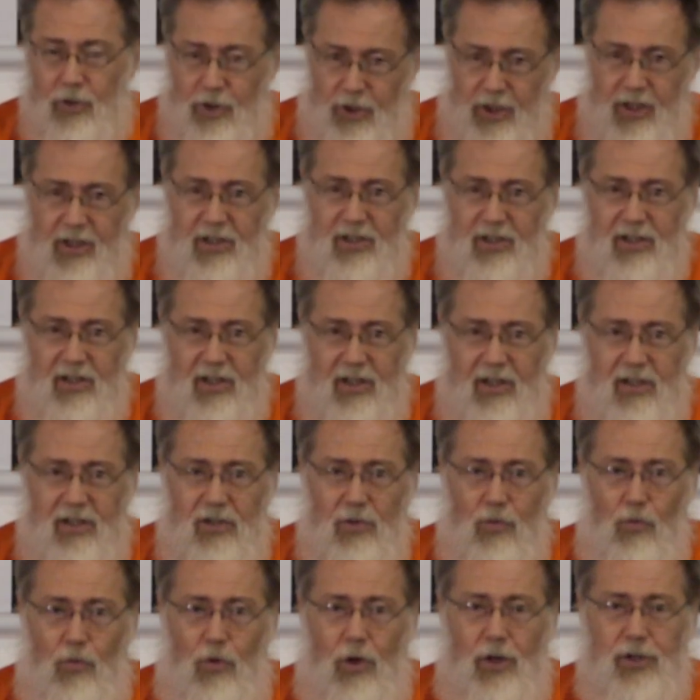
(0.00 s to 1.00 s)

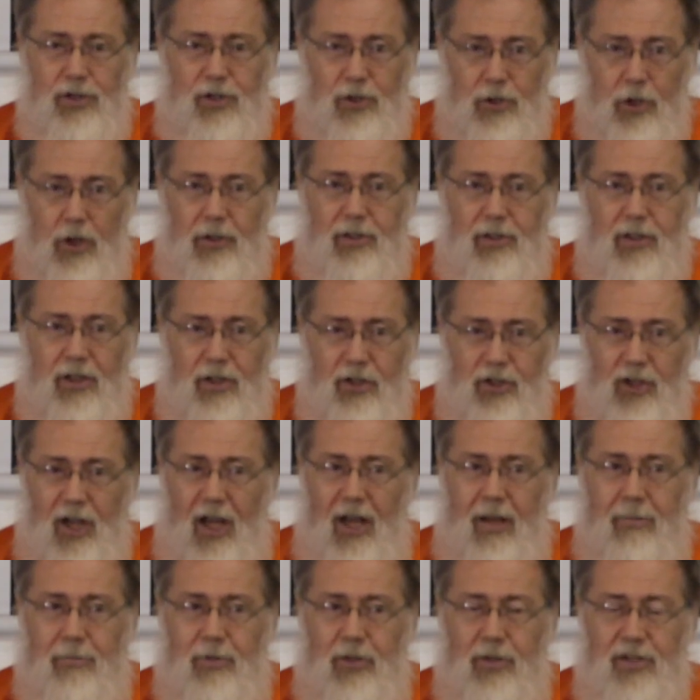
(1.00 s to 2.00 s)
Jesus was not
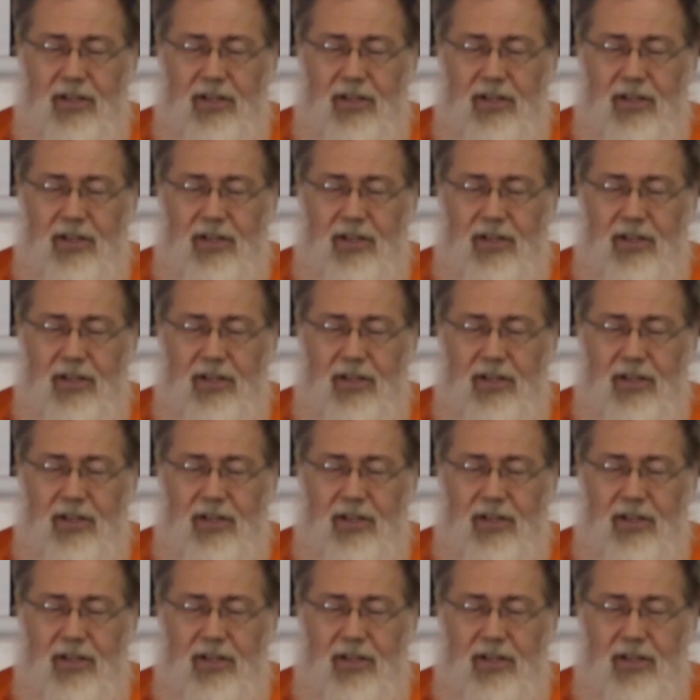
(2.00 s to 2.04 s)
ashamed.